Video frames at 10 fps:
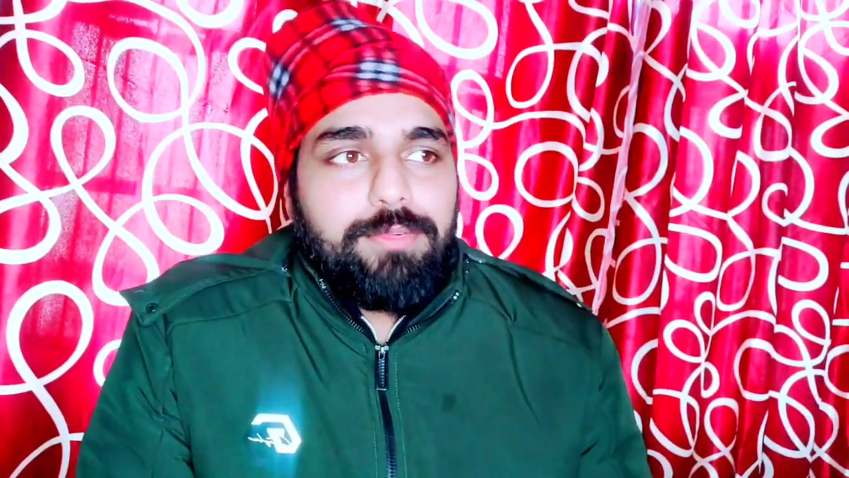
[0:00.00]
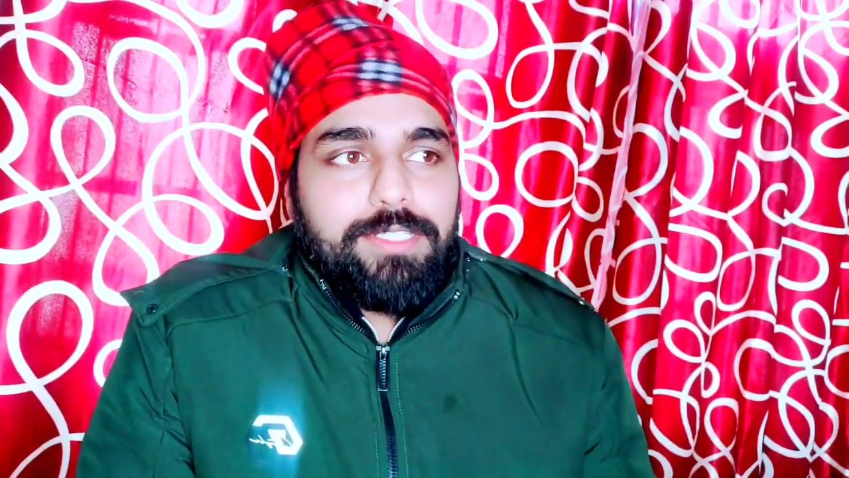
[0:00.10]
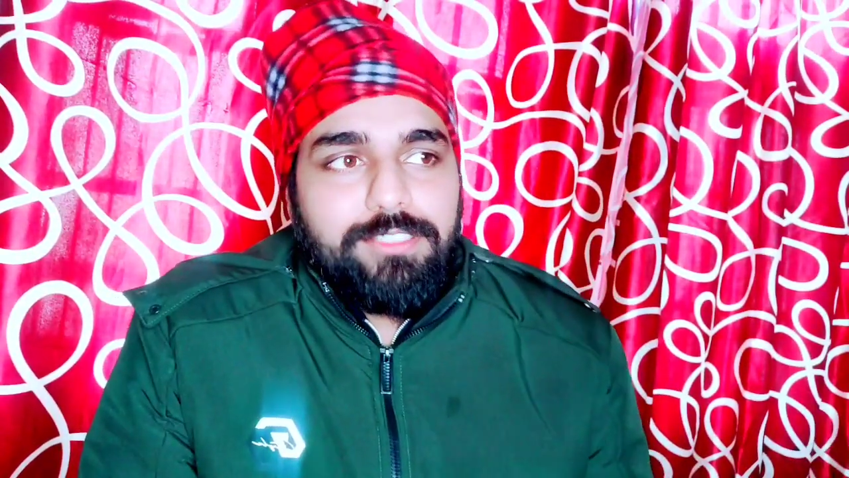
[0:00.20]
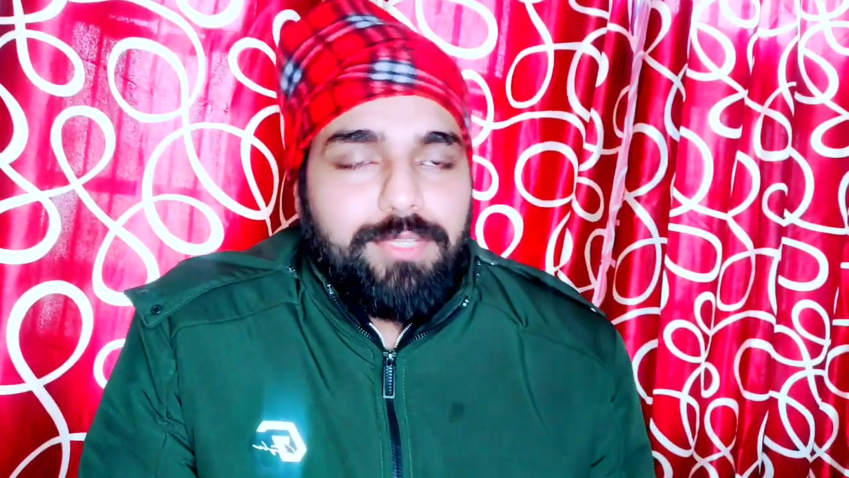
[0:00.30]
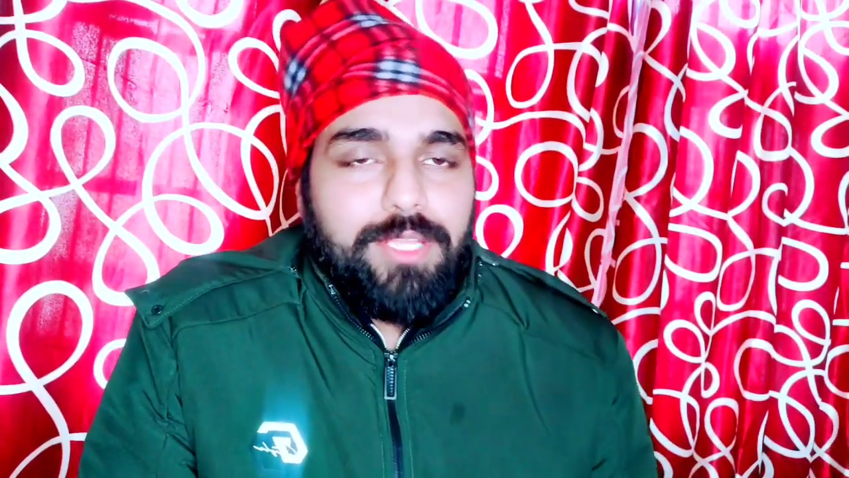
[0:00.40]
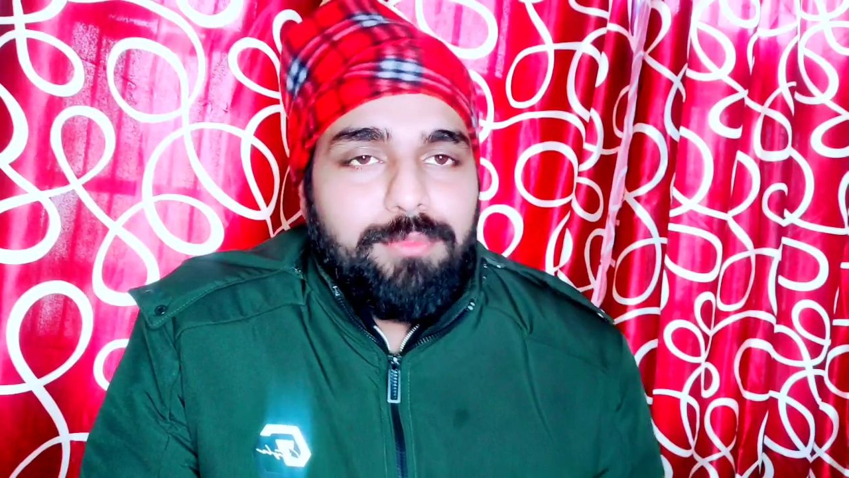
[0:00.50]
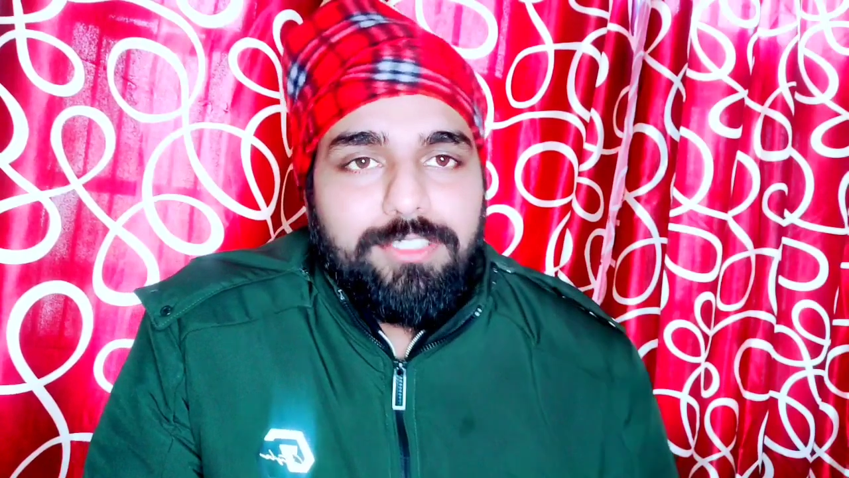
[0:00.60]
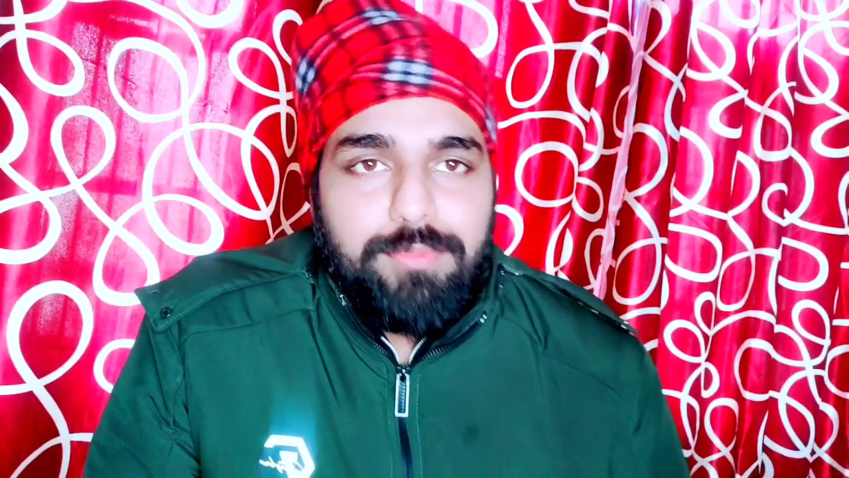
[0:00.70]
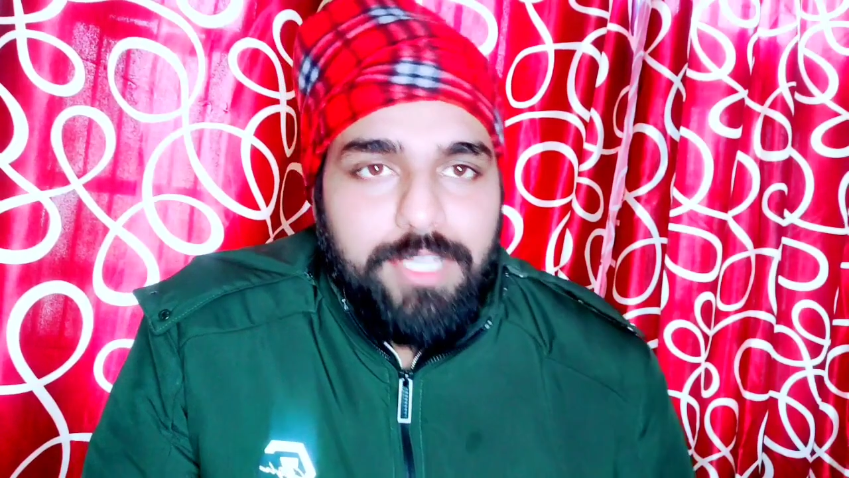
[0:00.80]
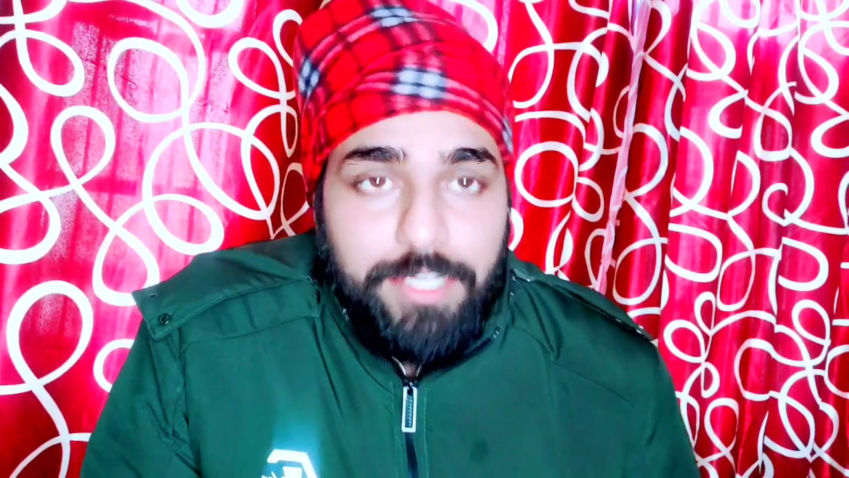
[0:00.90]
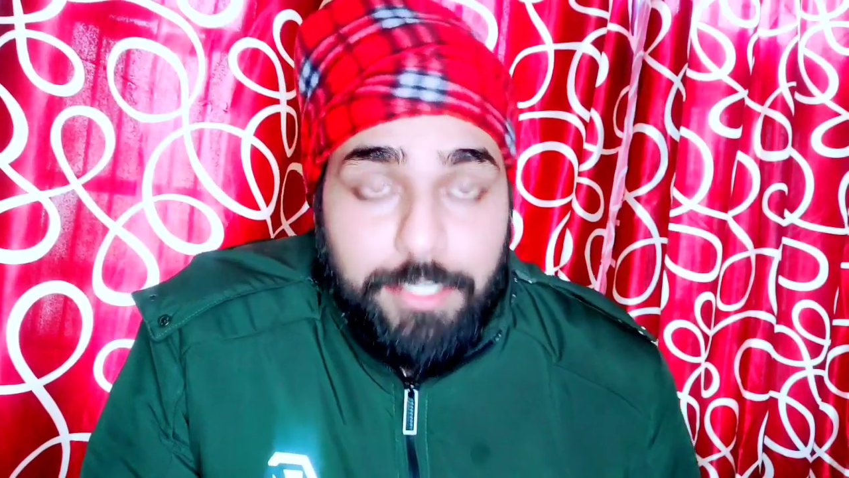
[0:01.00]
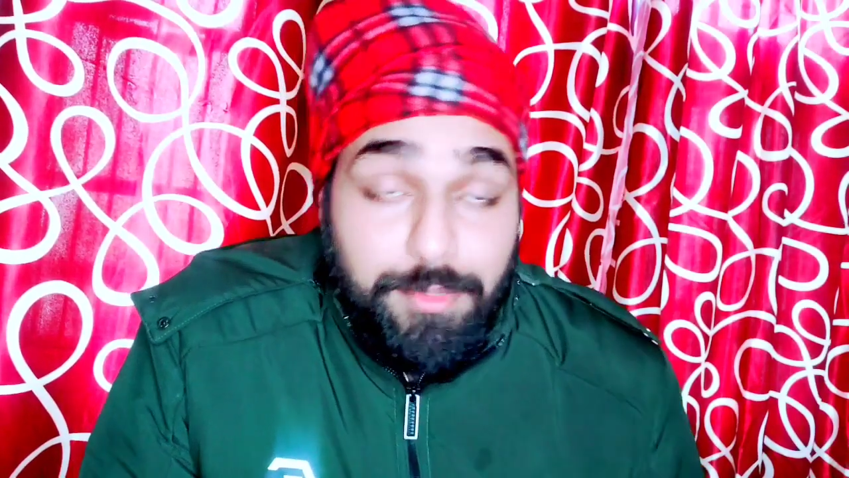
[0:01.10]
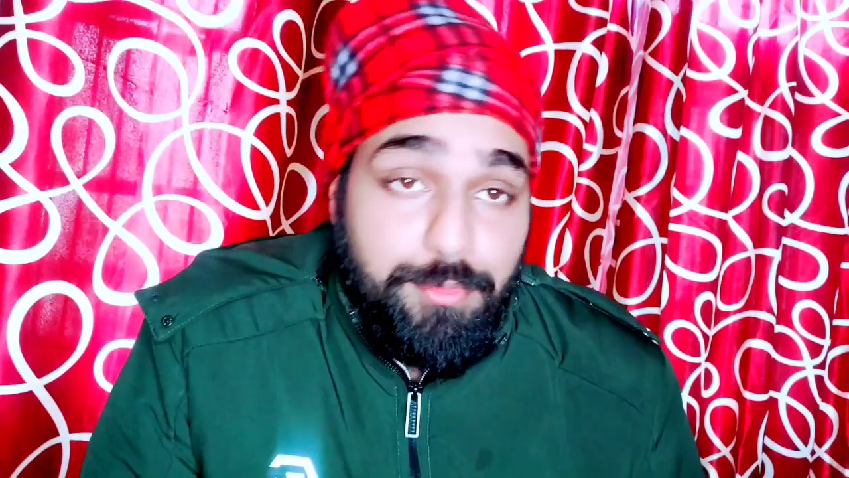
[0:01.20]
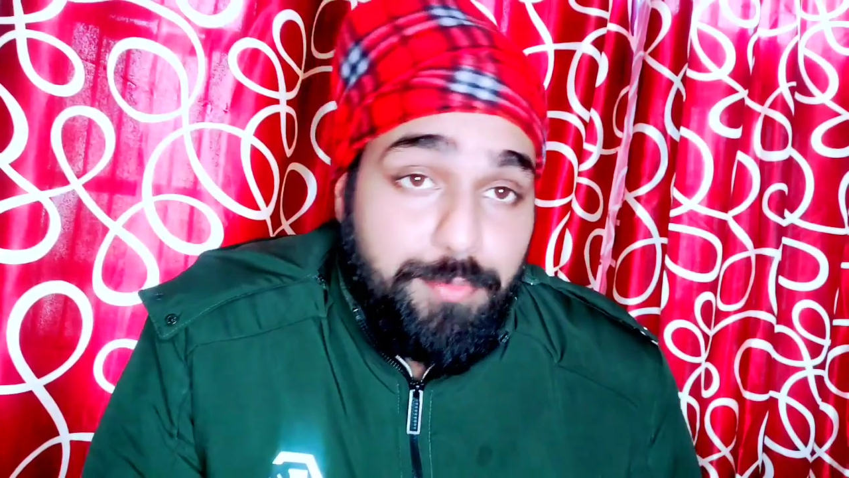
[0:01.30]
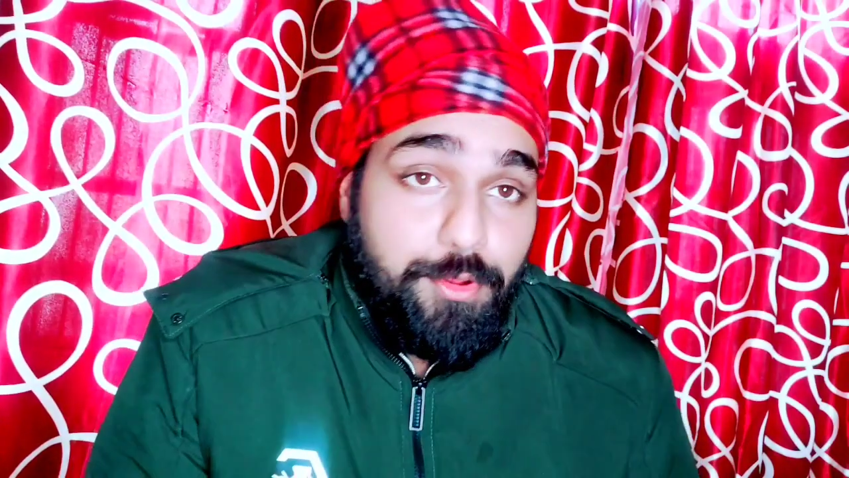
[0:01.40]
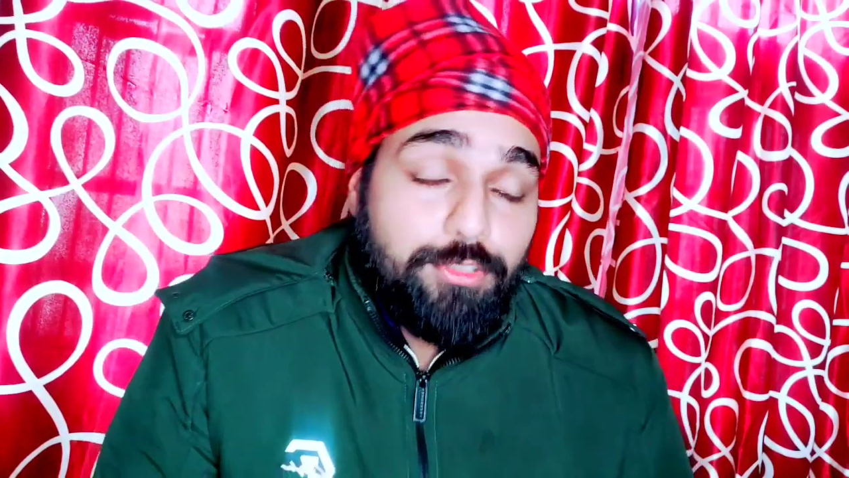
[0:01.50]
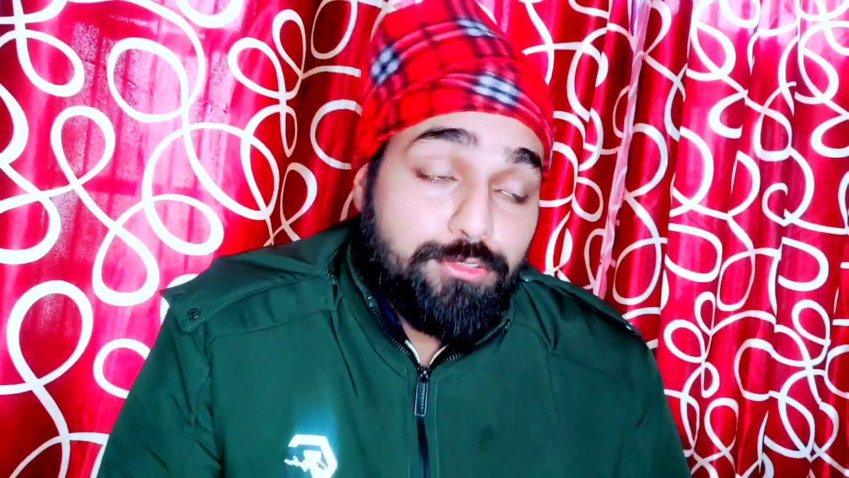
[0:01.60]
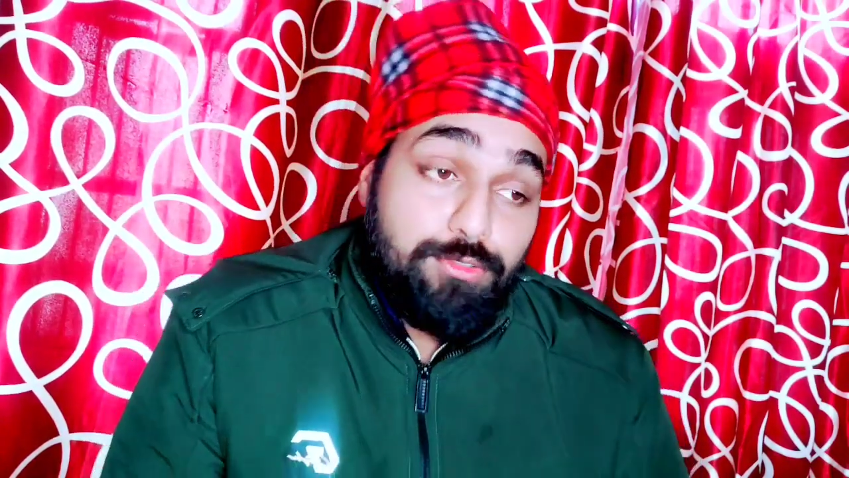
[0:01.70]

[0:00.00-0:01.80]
but sometimes it will be blocked,